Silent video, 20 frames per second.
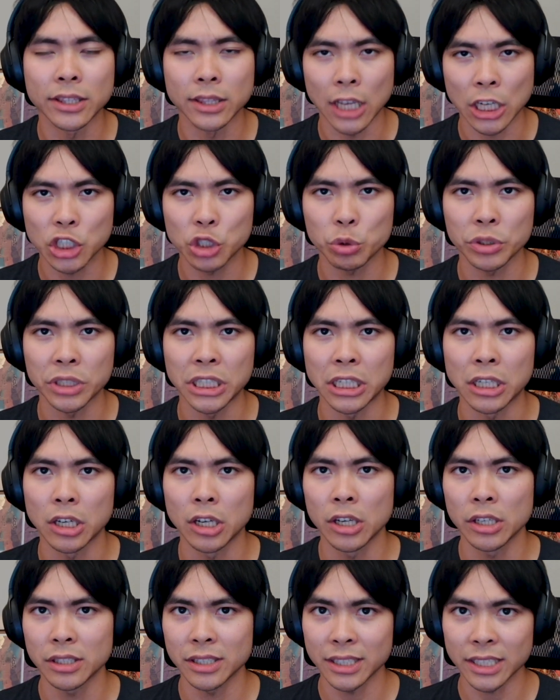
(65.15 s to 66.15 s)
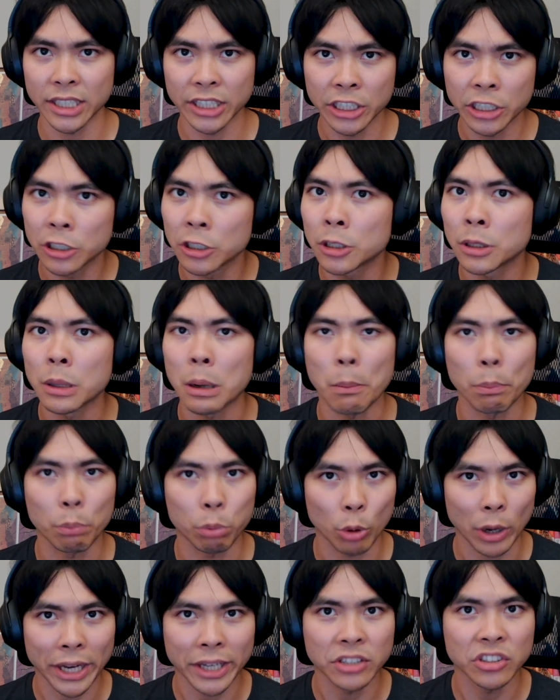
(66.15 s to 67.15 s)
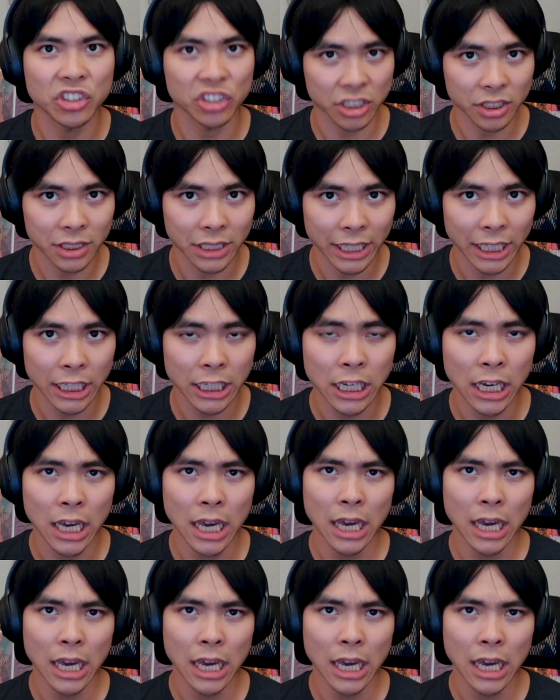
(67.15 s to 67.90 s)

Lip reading: luxury tier brands today